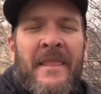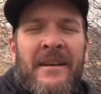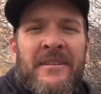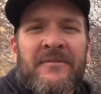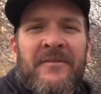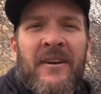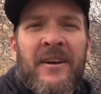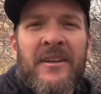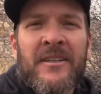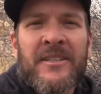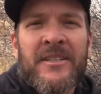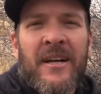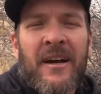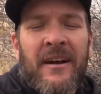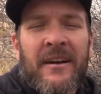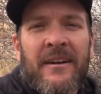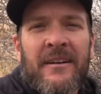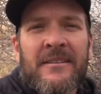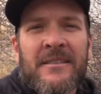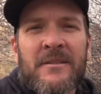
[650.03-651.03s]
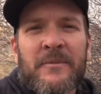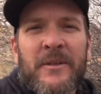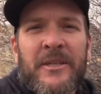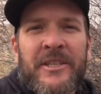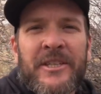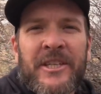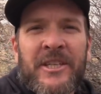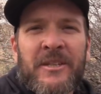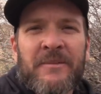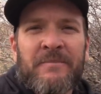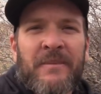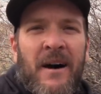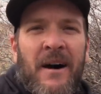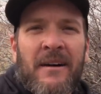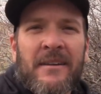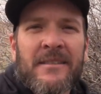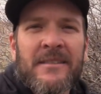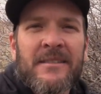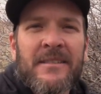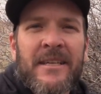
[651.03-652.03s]
As far as shotguns we shoot,
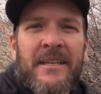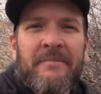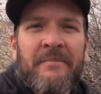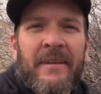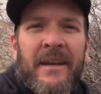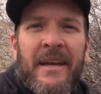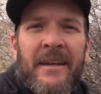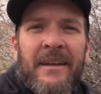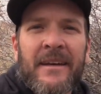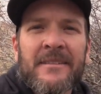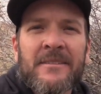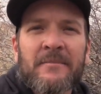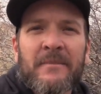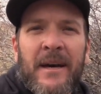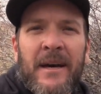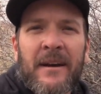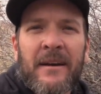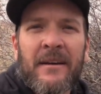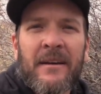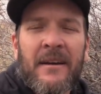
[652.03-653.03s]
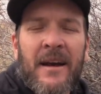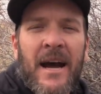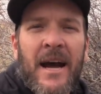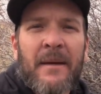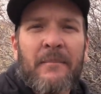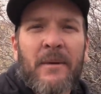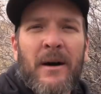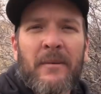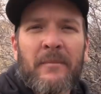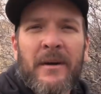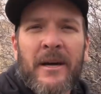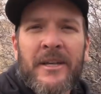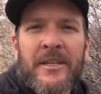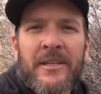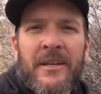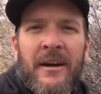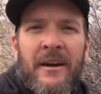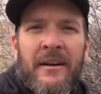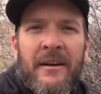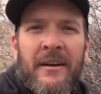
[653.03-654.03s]
honestly, it doesn't matter. I bought my
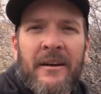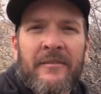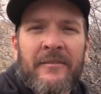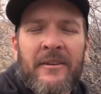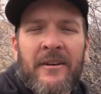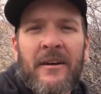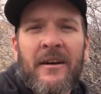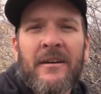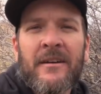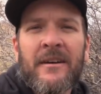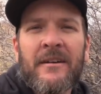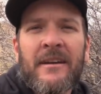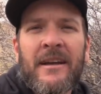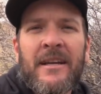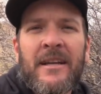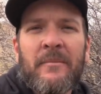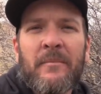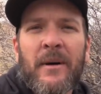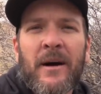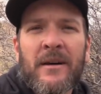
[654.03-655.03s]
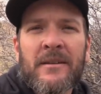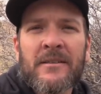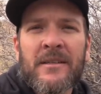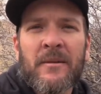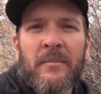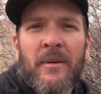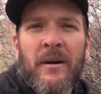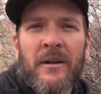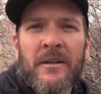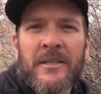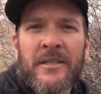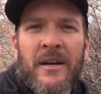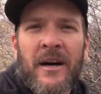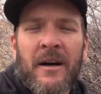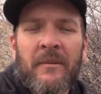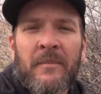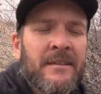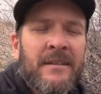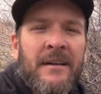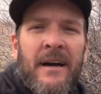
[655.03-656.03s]
shotgun for 180 bucks at a pawn
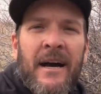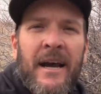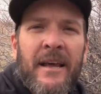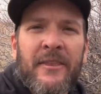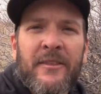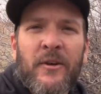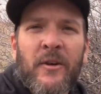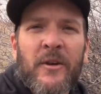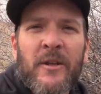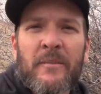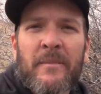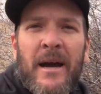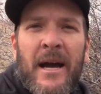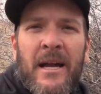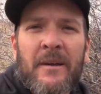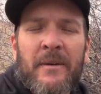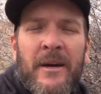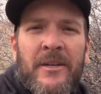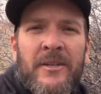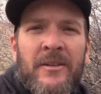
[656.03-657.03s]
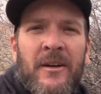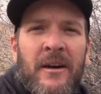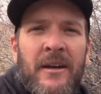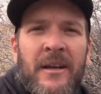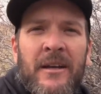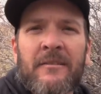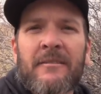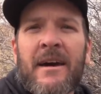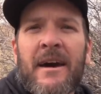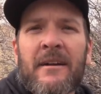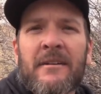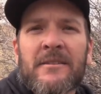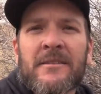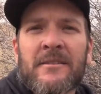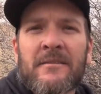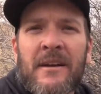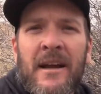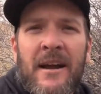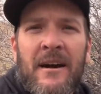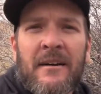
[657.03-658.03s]
shop. I throw it in the back of my truck, it rattles
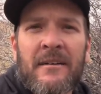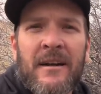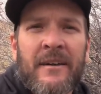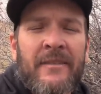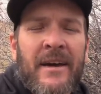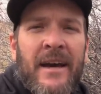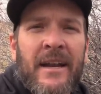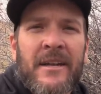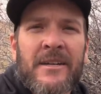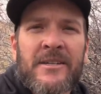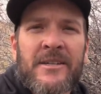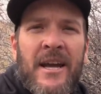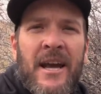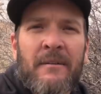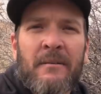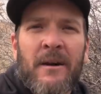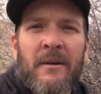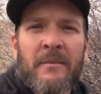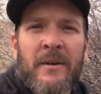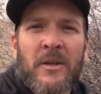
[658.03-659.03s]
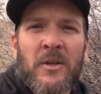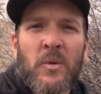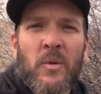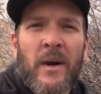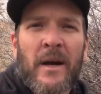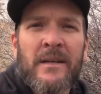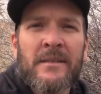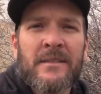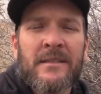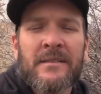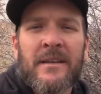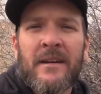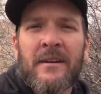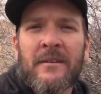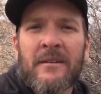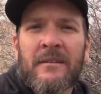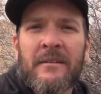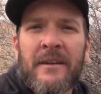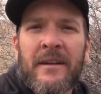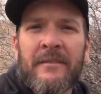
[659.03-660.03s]
around. I've had it jam on me twice because I
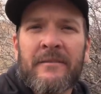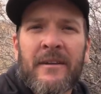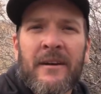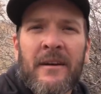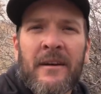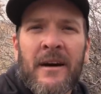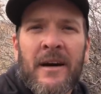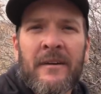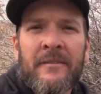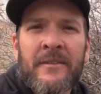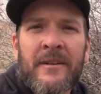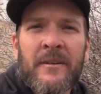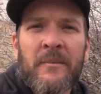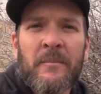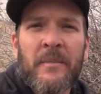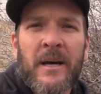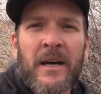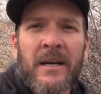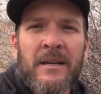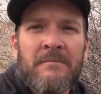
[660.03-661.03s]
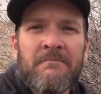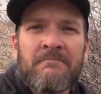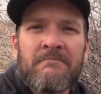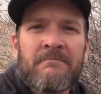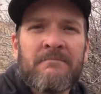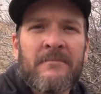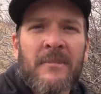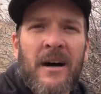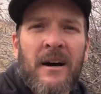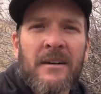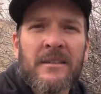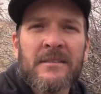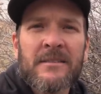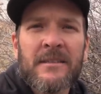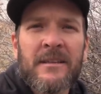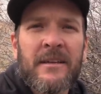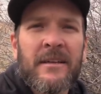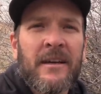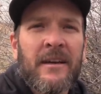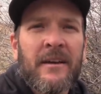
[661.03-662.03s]
don't clean it very often, but
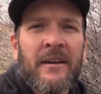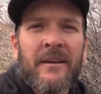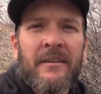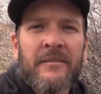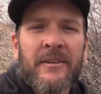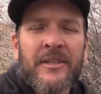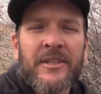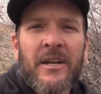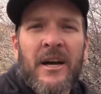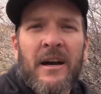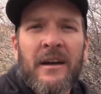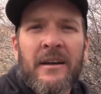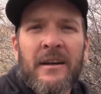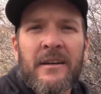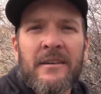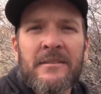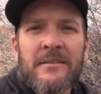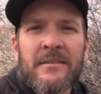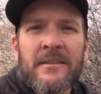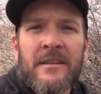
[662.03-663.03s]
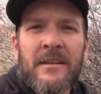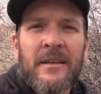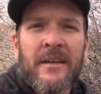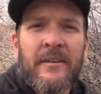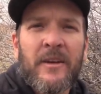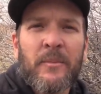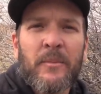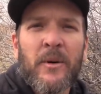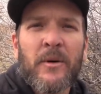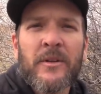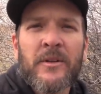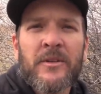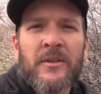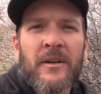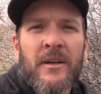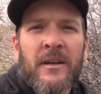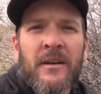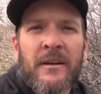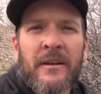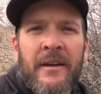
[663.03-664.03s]
honestly, for shotguns, if you pull the
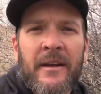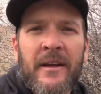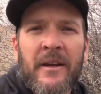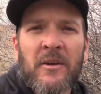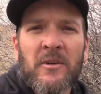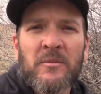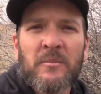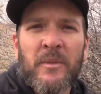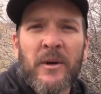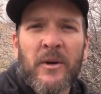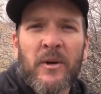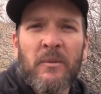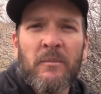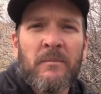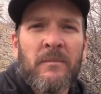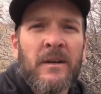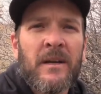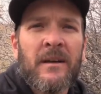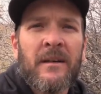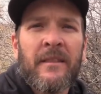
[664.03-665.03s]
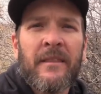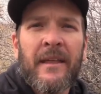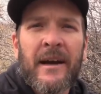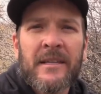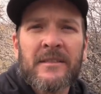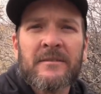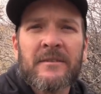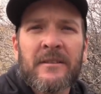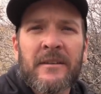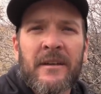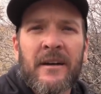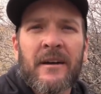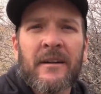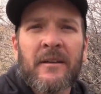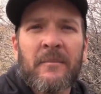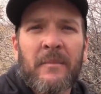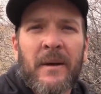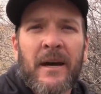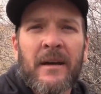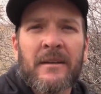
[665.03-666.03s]
trigger goes boom, that's really all
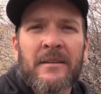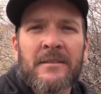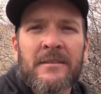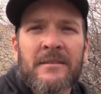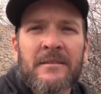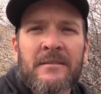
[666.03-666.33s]
that matters.